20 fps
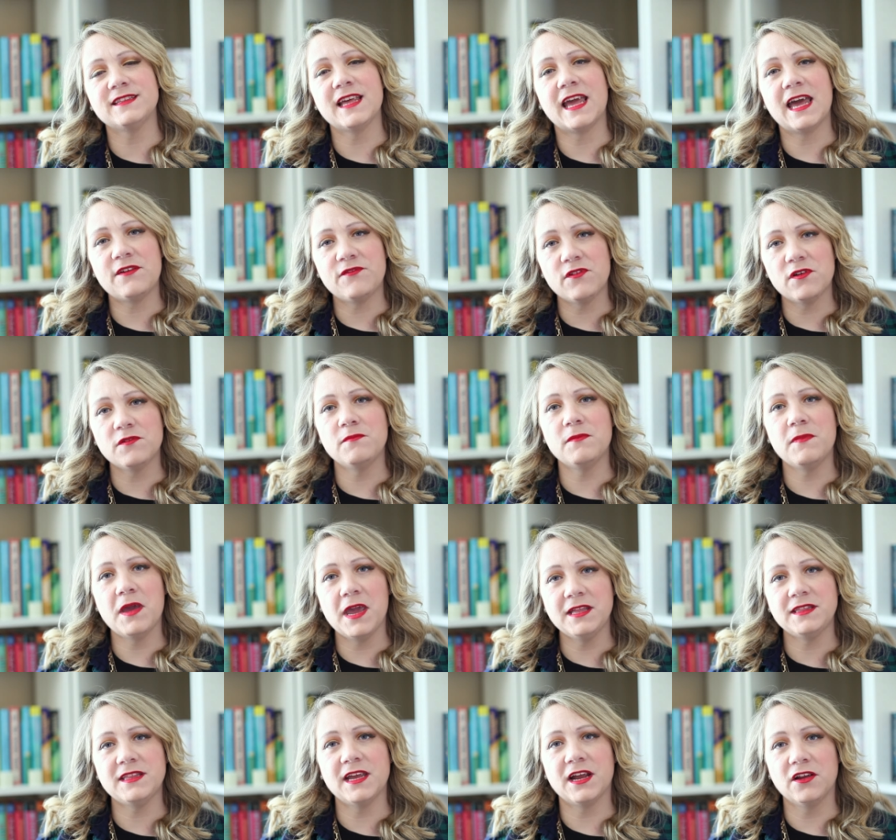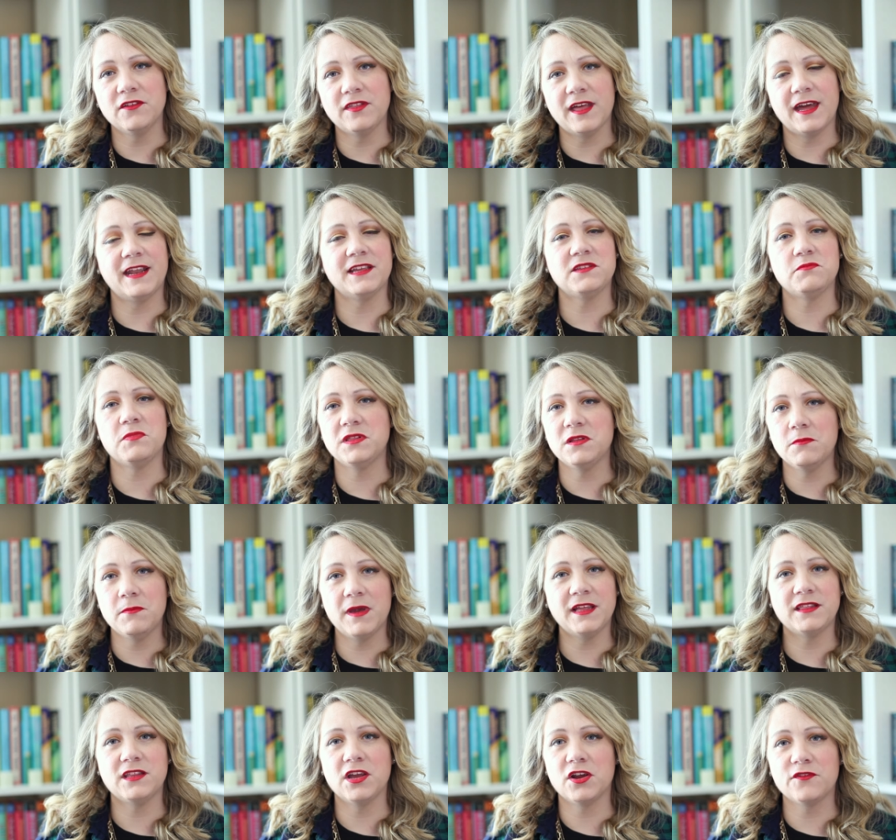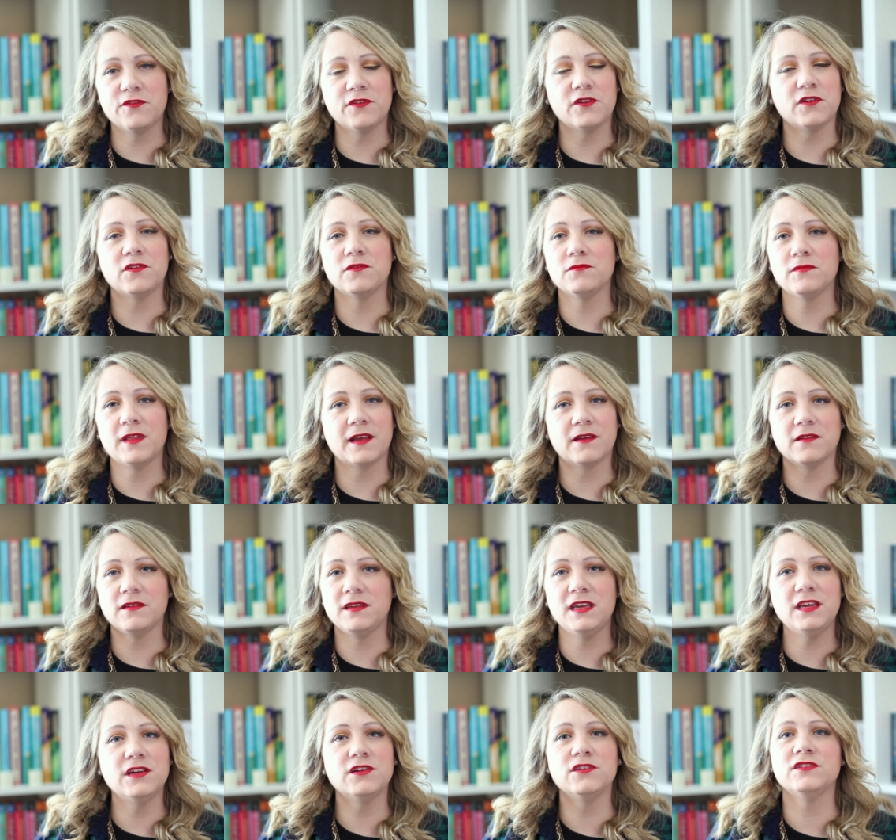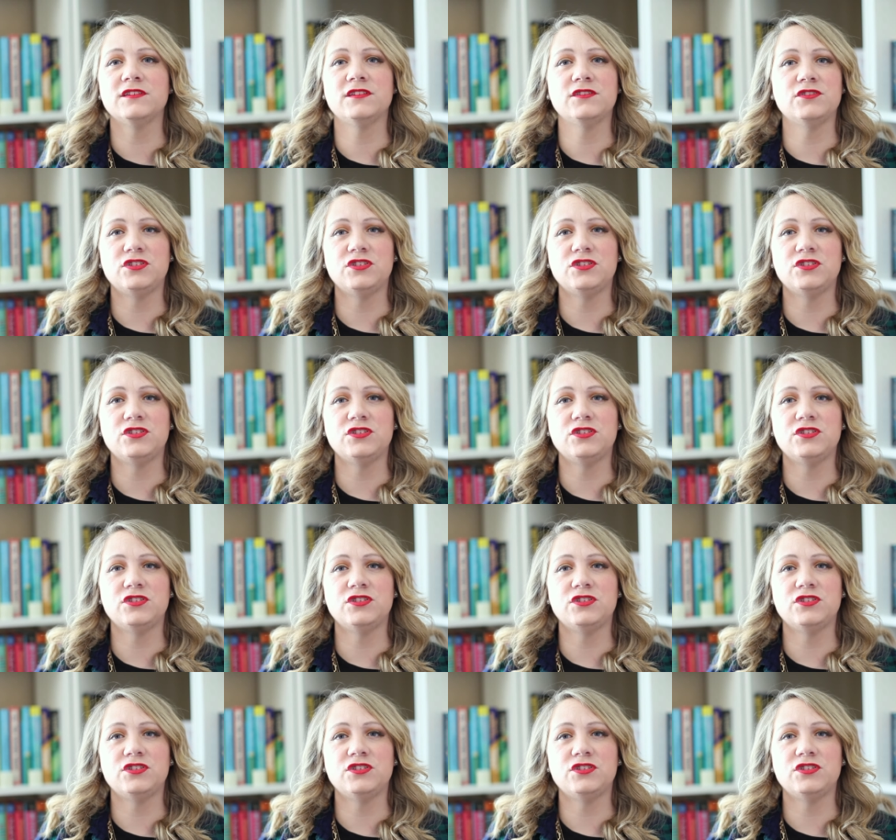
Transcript: They have a maid there that has been the maid there for like years,